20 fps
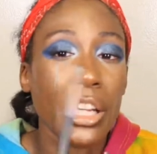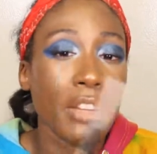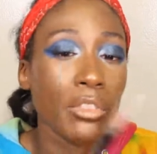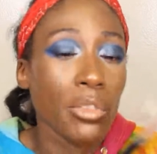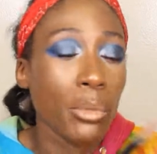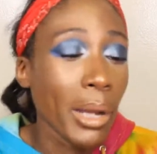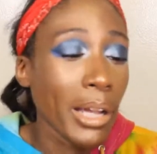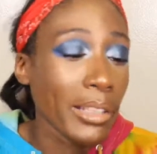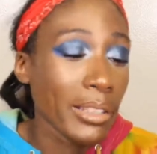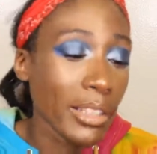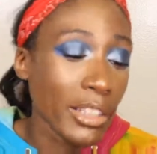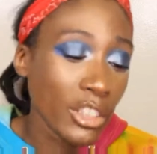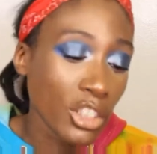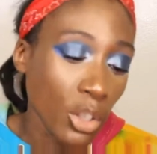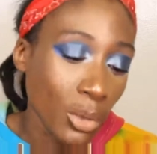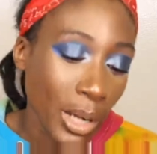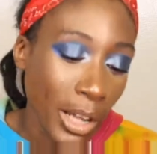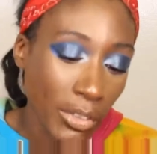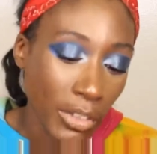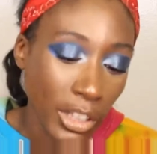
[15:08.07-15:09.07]
had for my skin
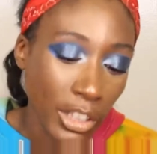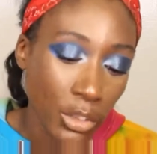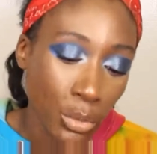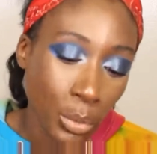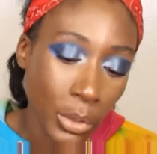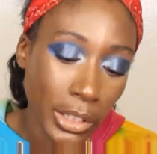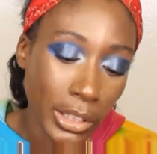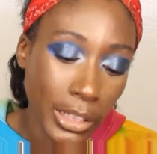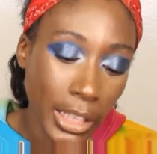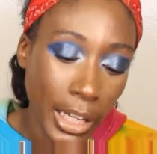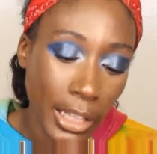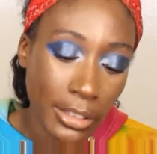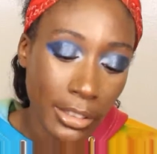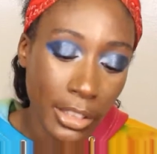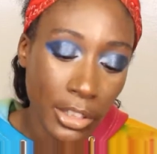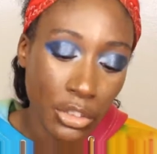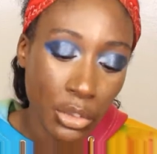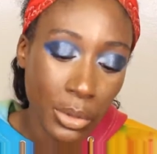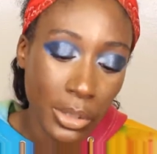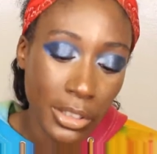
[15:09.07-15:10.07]
tone i think it's really nice
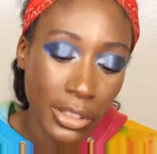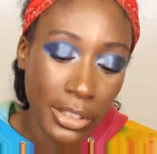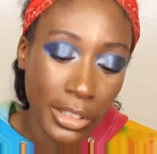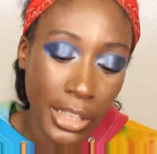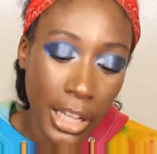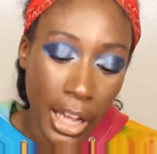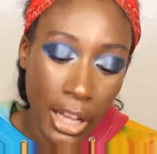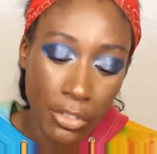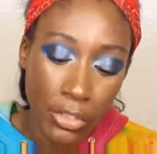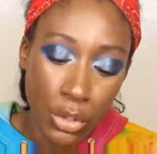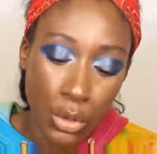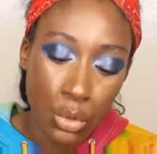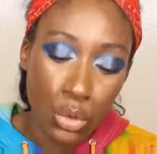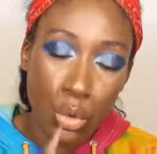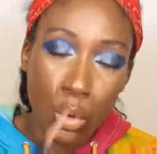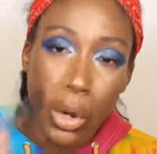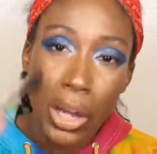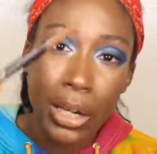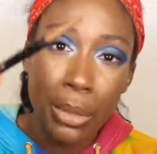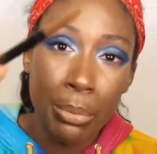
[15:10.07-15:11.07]
as you can see i have used
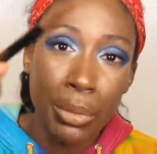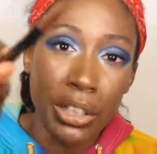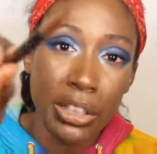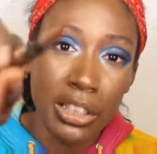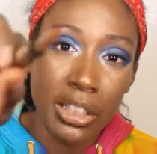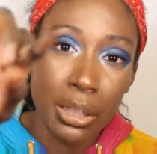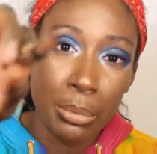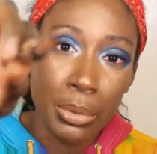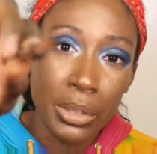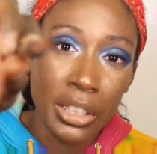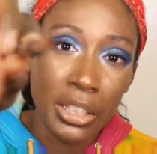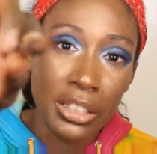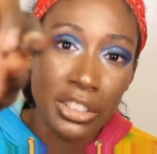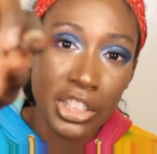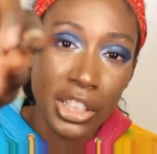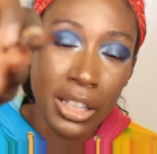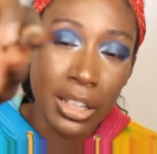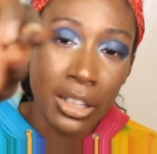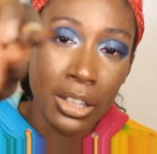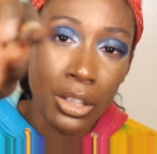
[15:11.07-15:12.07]
quite a bit look up a niche
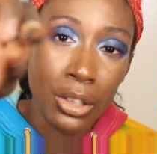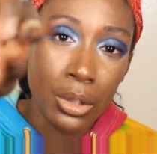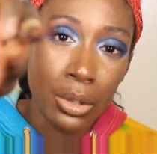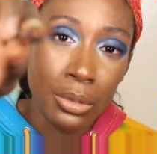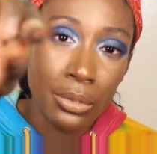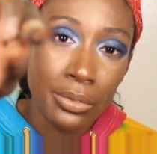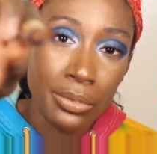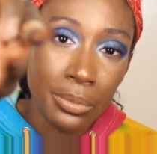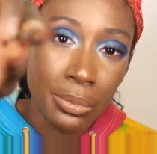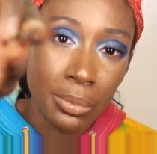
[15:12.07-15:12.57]
child